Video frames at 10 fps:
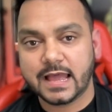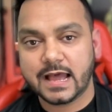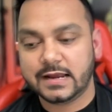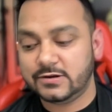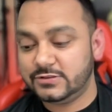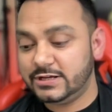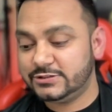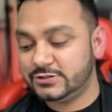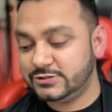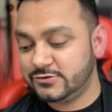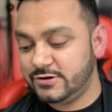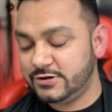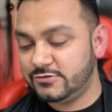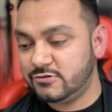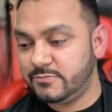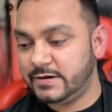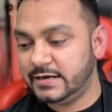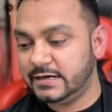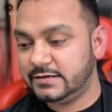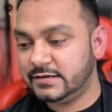I don't think it's going to open
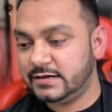it.